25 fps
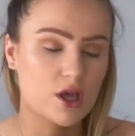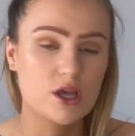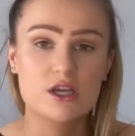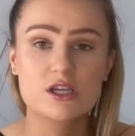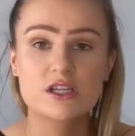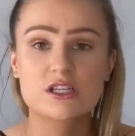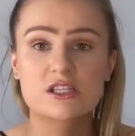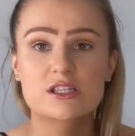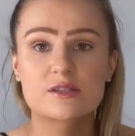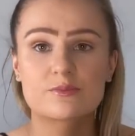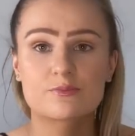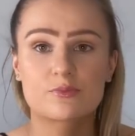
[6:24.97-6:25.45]

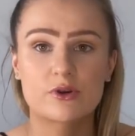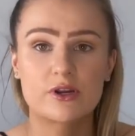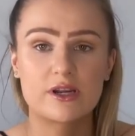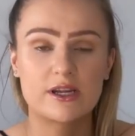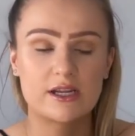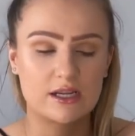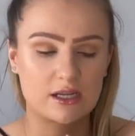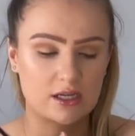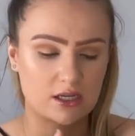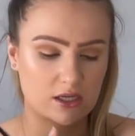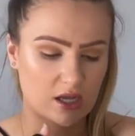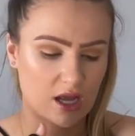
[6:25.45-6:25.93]

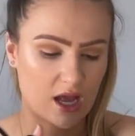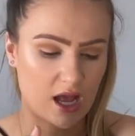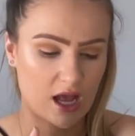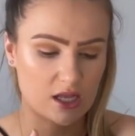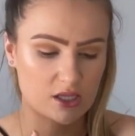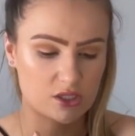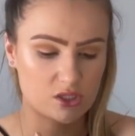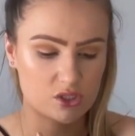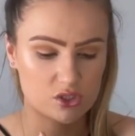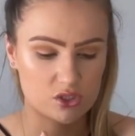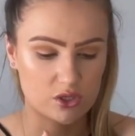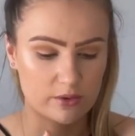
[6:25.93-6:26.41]
spring
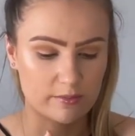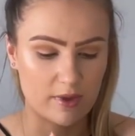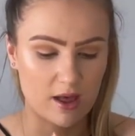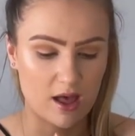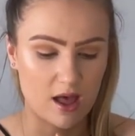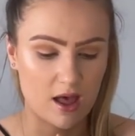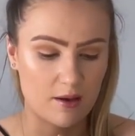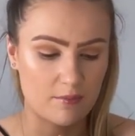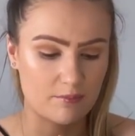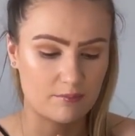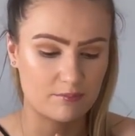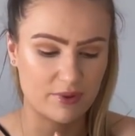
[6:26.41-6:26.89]

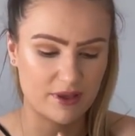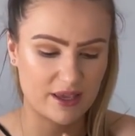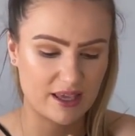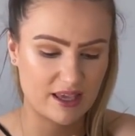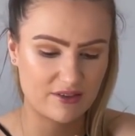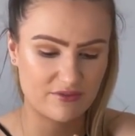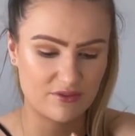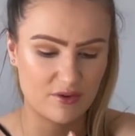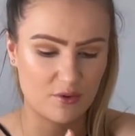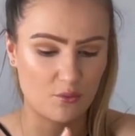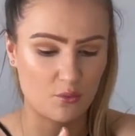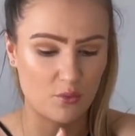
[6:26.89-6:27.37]
summer but
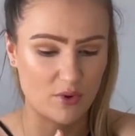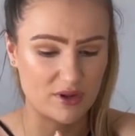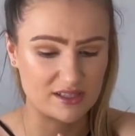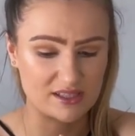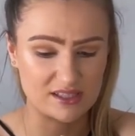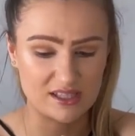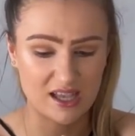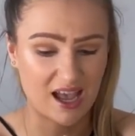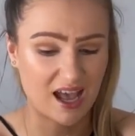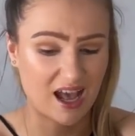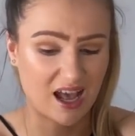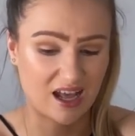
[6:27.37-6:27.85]
even
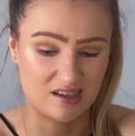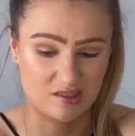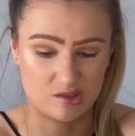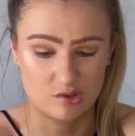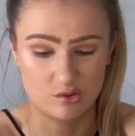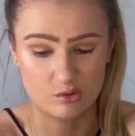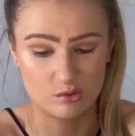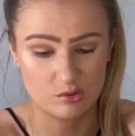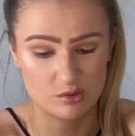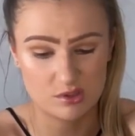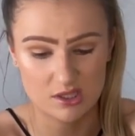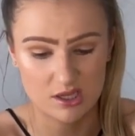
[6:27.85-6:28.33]
winter and
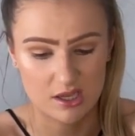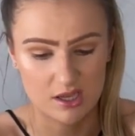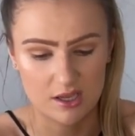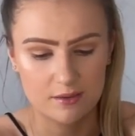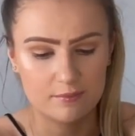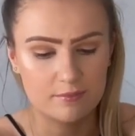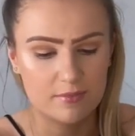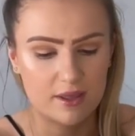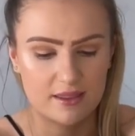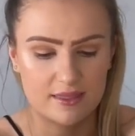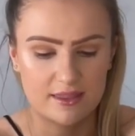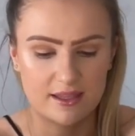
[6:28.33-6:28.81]
autumn
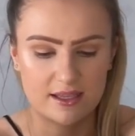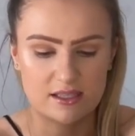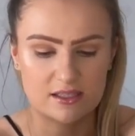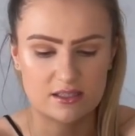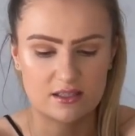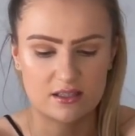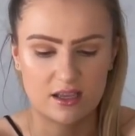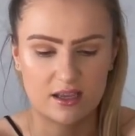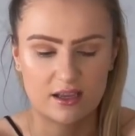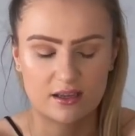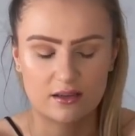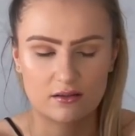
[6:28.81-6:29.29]
I think it's
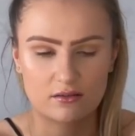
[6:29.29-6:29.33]
like